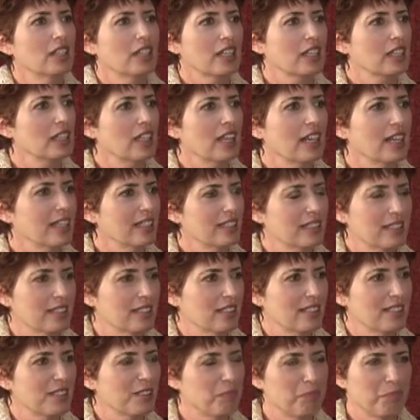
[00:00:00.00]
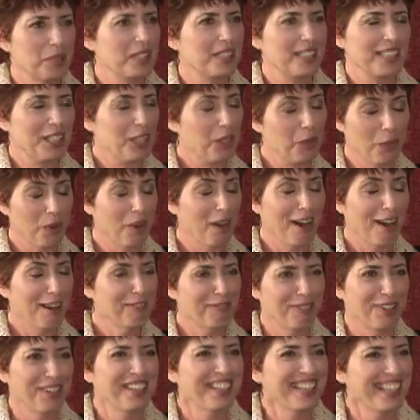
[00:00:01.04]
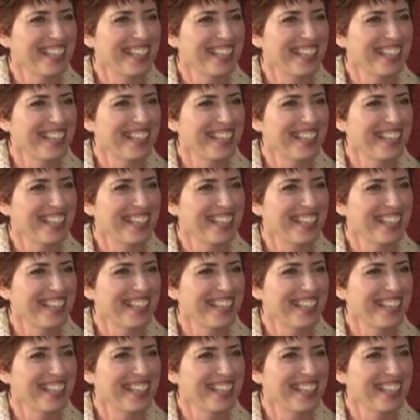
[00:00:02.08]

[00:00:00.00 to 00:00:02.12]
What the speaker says: a client is pissing you off,